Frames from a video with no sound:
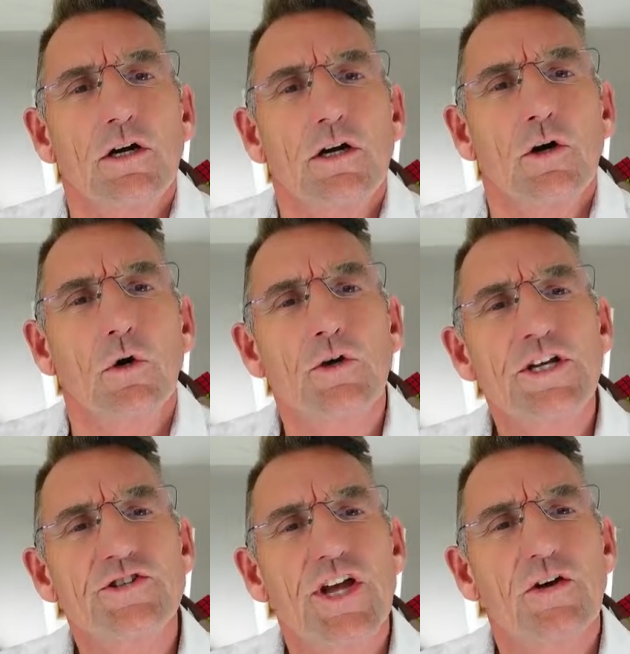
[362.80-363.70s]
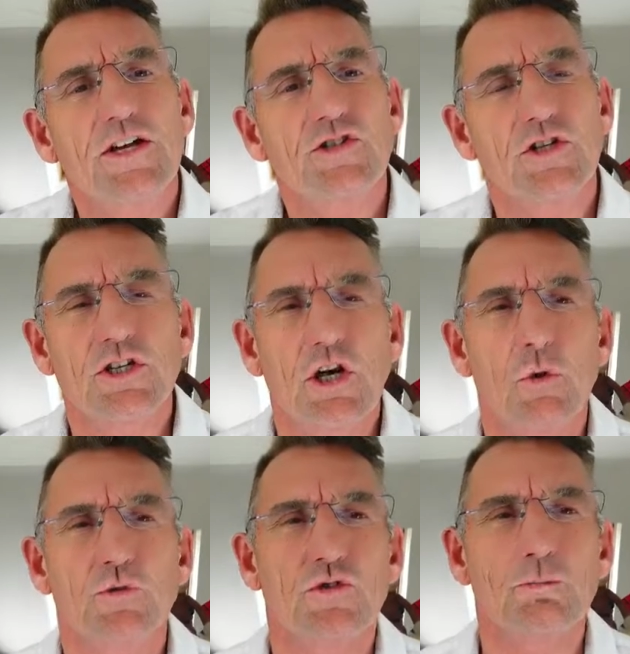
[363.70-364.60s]
Or is there a sort of
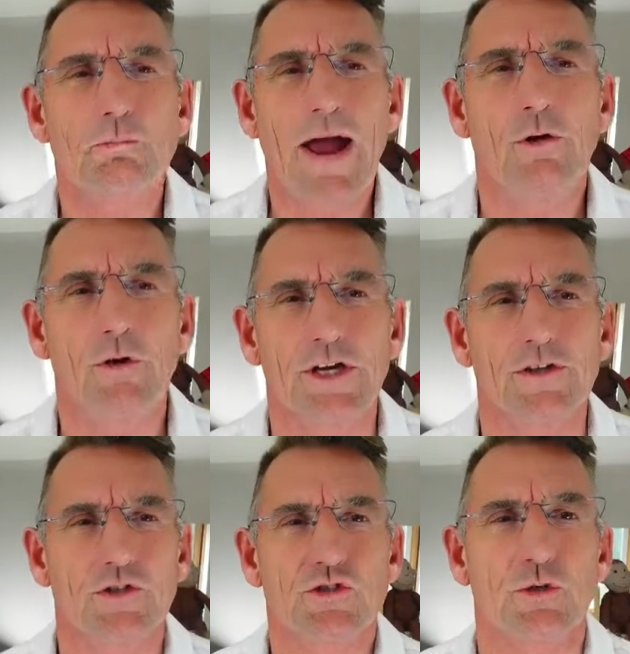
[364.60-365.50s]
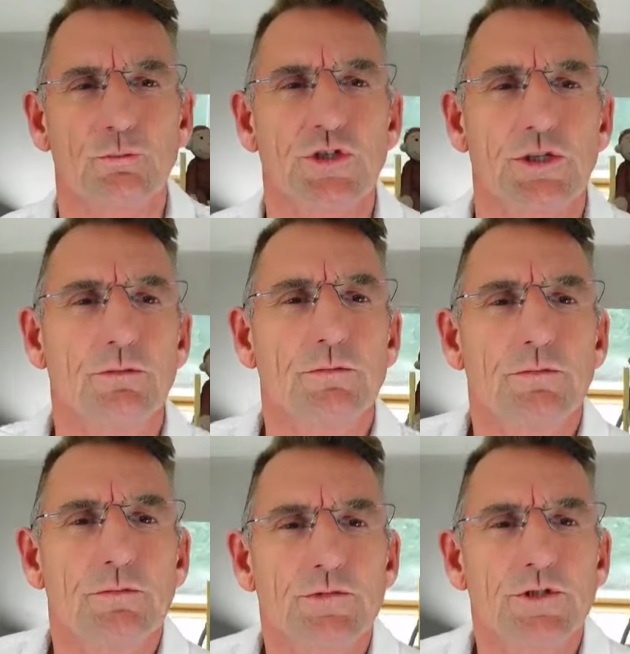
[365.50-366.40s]
cultural barrier that stops you
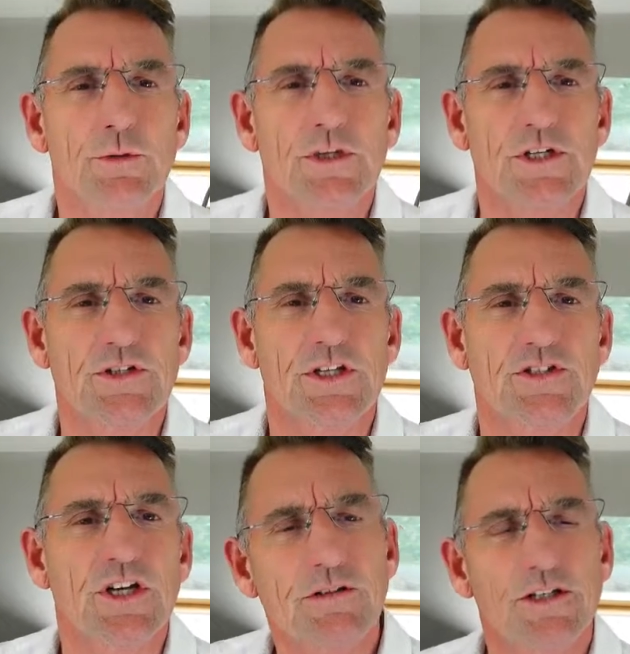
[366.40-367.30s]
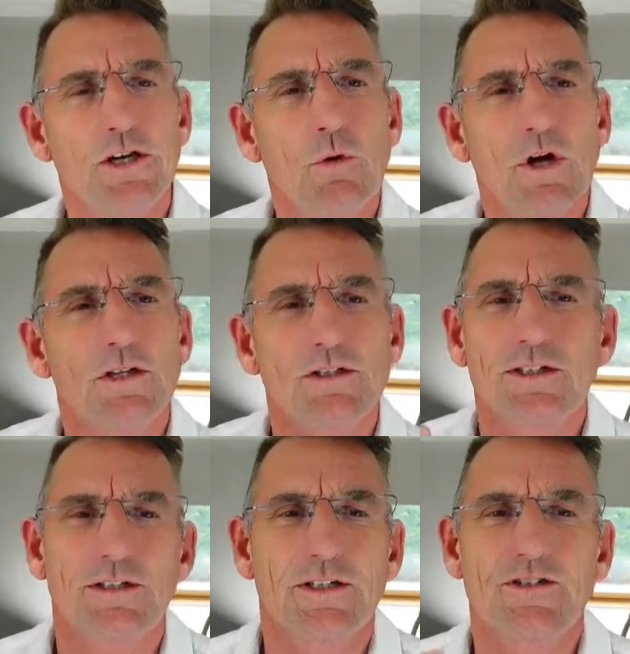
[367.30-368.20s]
doing these things? And you know what?
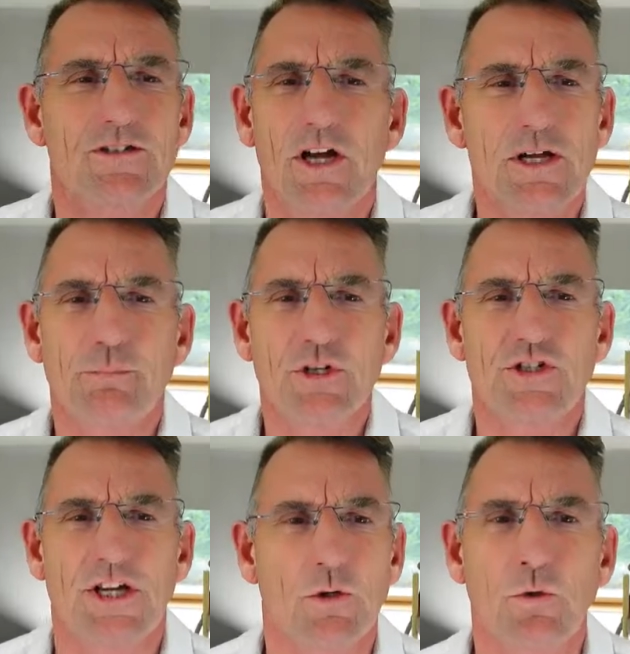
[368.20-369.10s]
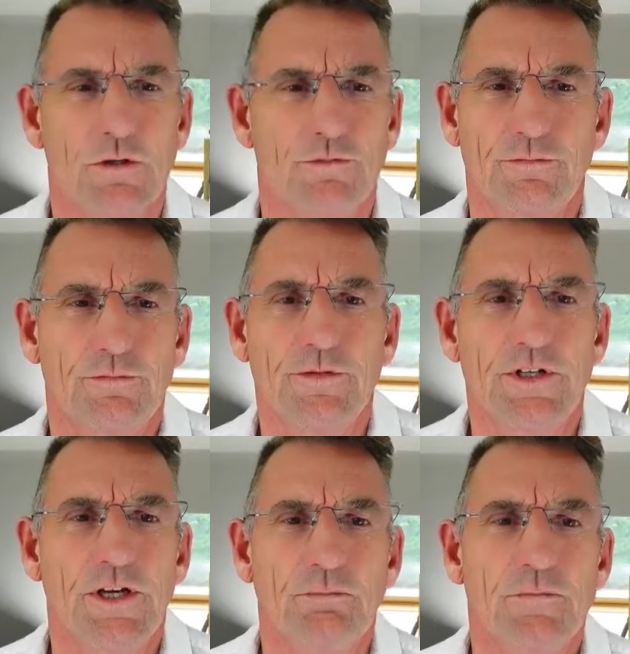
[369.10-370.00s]
Listen, I appreciate all of,
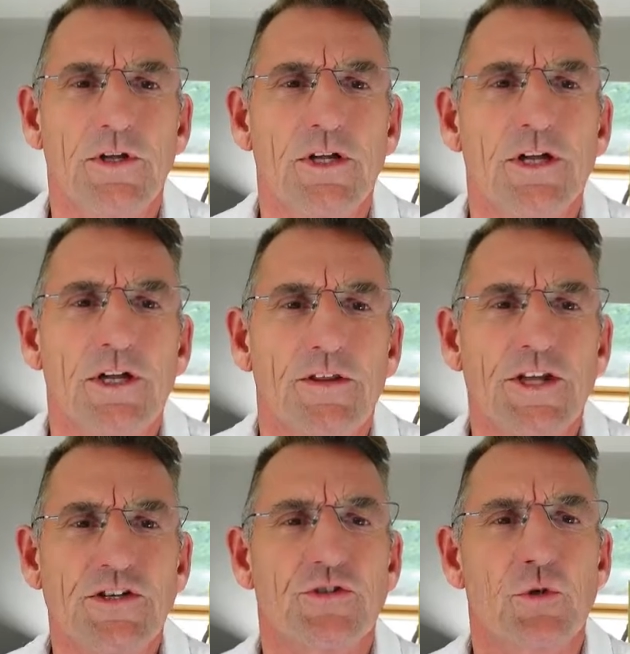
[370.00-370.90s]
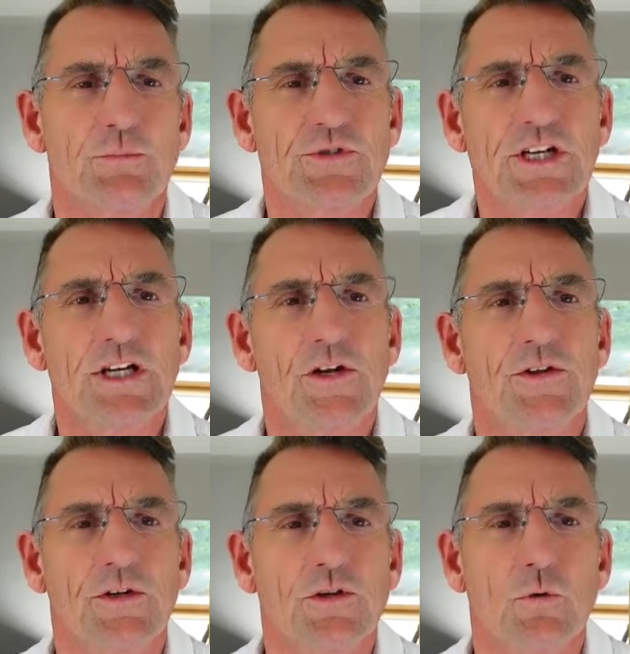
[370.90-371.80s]
these thoughts, particularly on
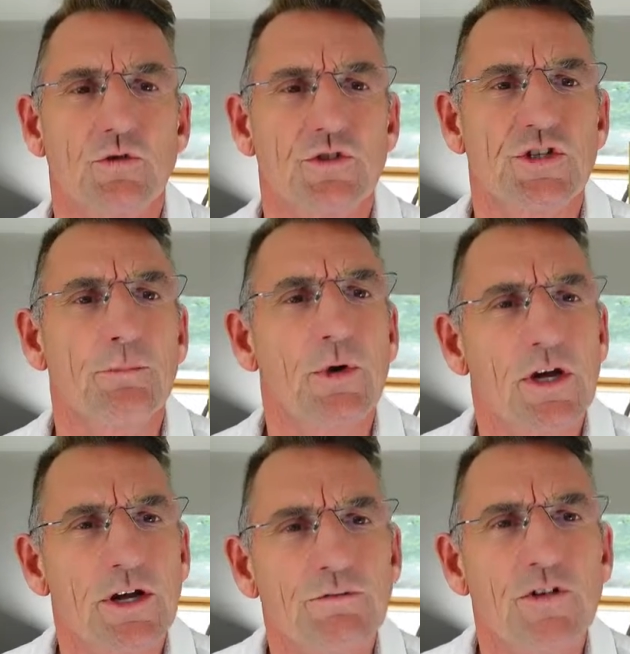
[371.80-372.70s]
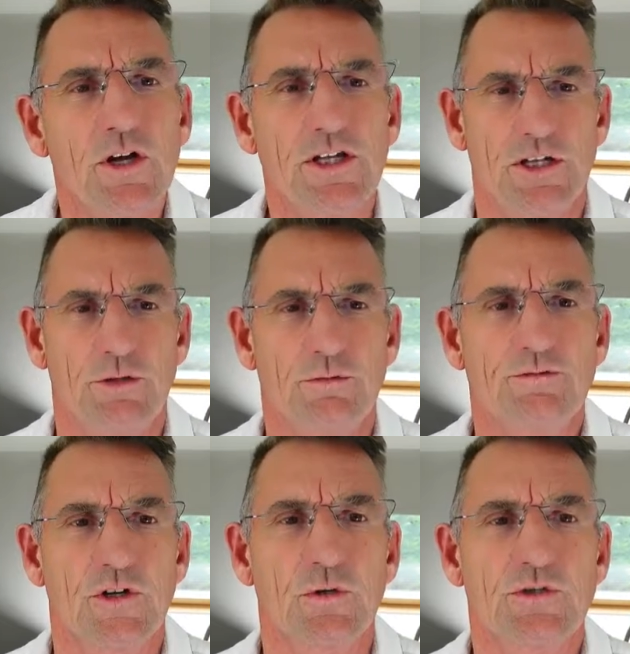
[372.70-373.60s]
the cultural side, but I invite you,
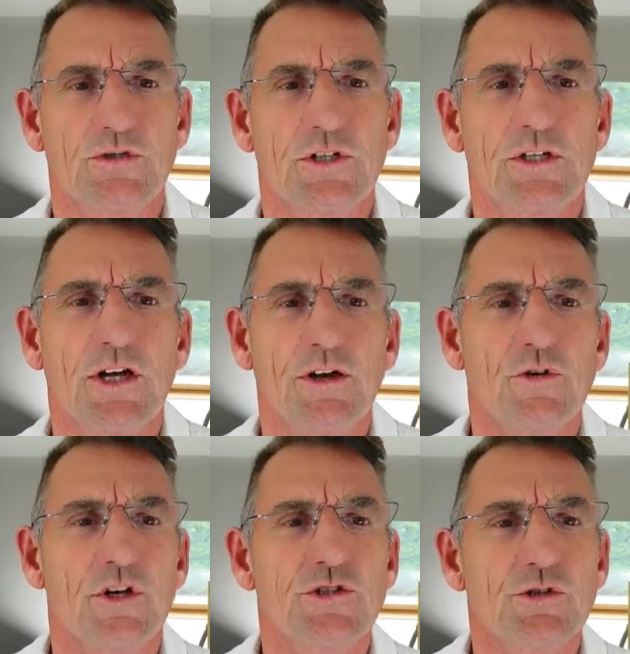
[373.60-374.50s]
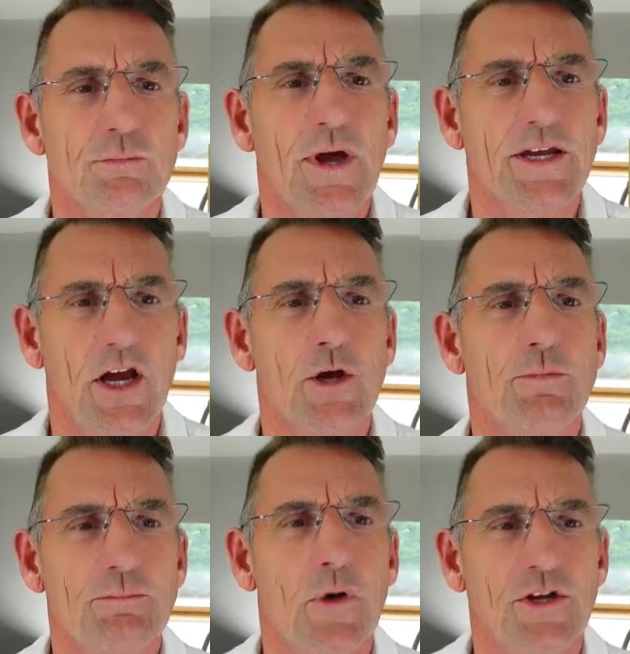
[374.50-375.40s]
folks, to remain
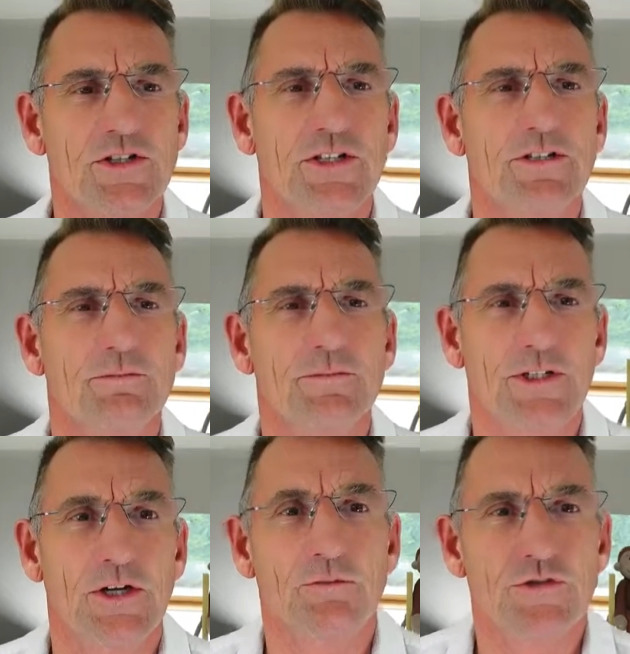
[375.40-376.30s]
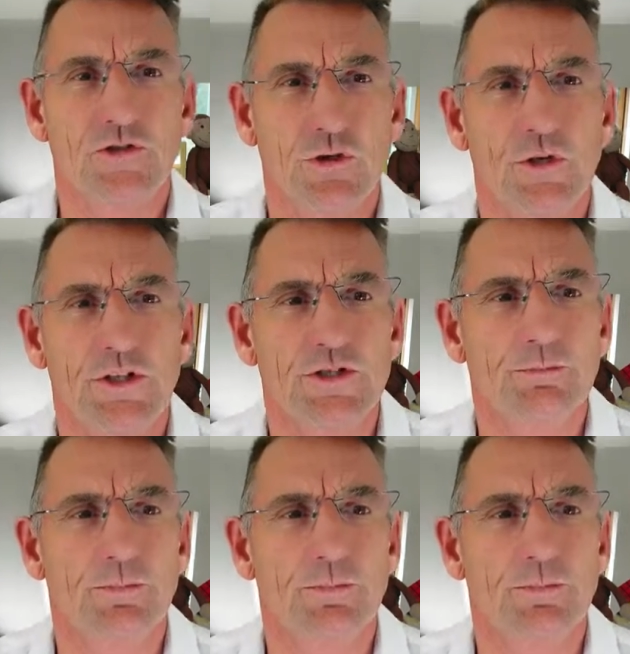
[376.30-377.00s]
open-minded, during this